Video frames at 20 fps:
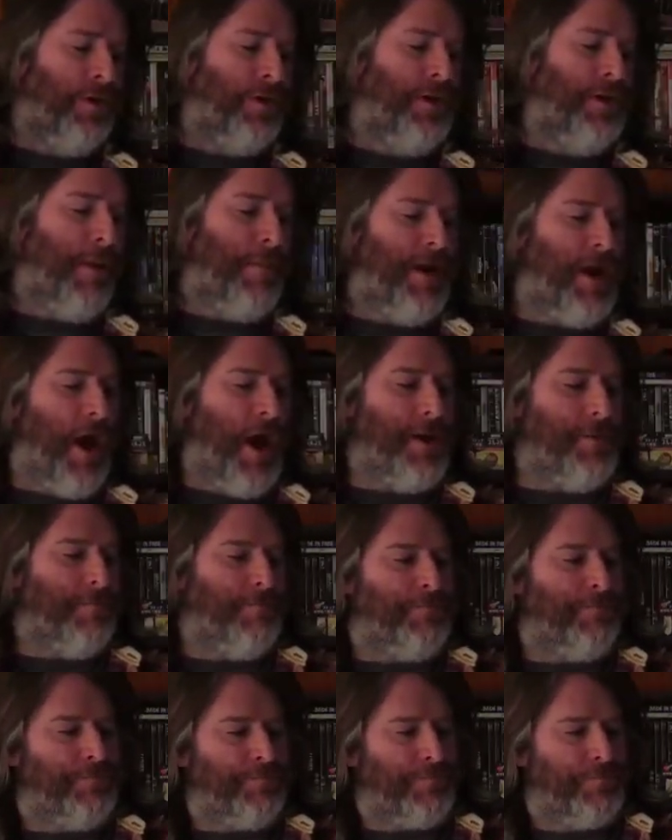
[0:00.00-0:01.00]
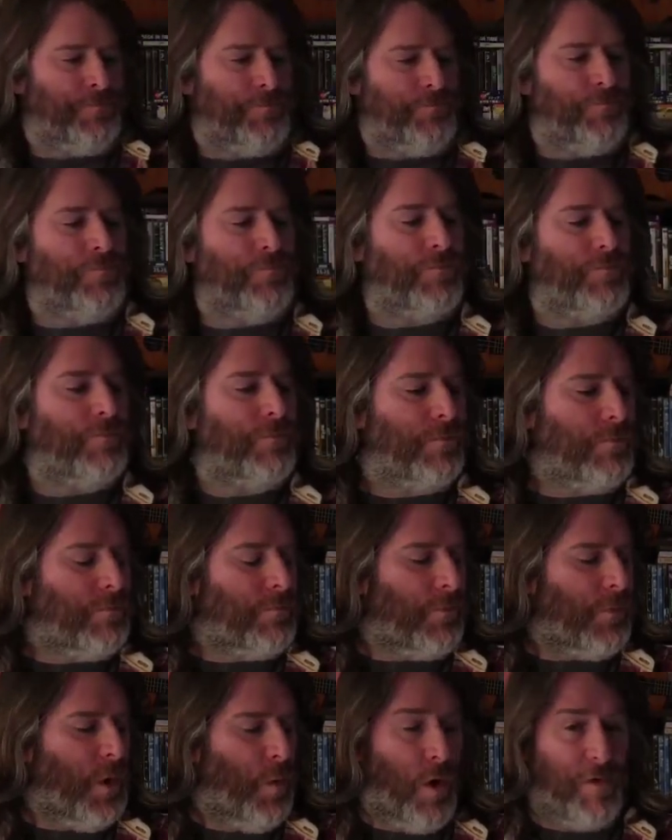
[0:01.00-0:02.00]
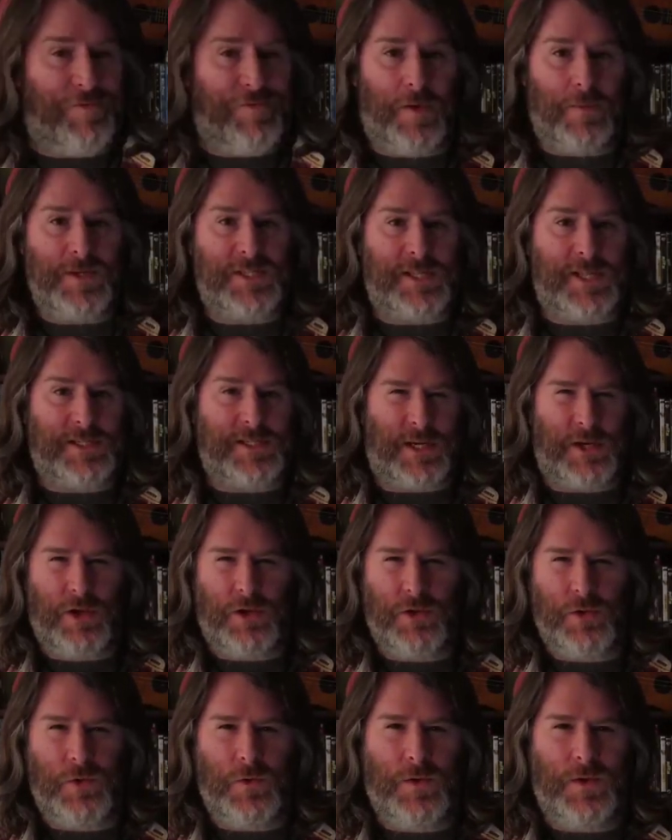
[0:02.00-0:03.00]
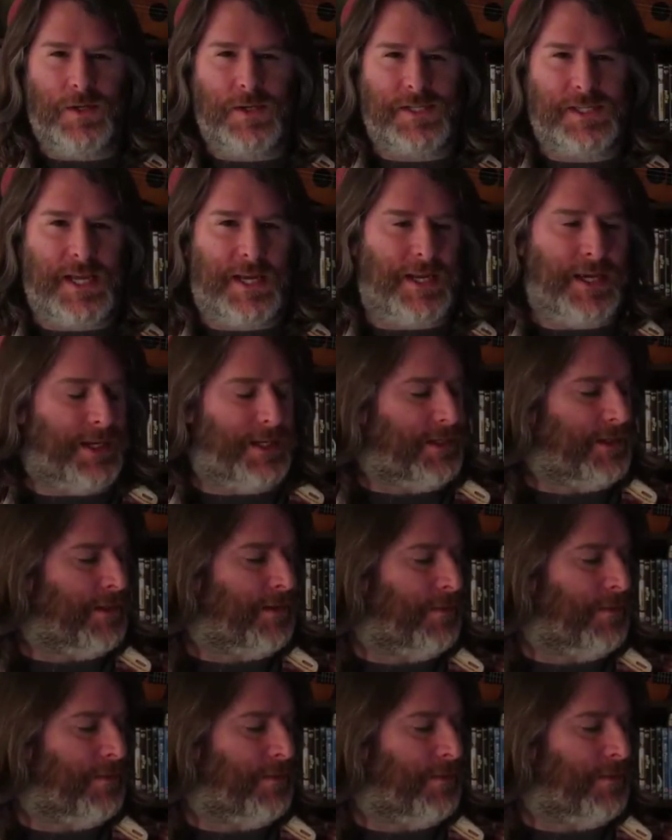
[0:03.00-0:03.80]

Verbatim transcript: Number 9. What film is this and who said it?